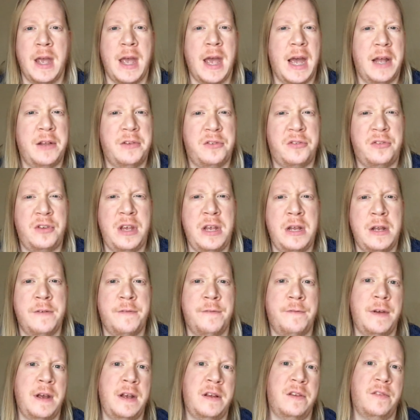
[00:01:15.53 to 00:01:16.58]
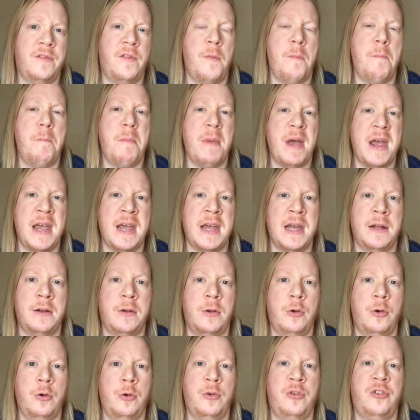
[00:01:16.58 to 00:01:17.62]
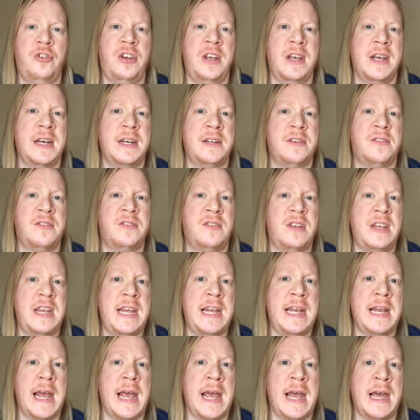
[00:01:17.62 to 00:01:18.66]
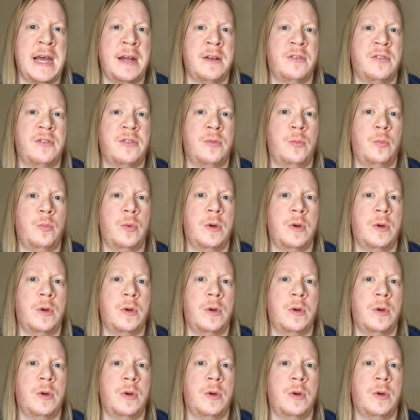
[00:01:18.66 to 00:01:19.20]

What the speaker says: and seeing the face of a man who she had seen at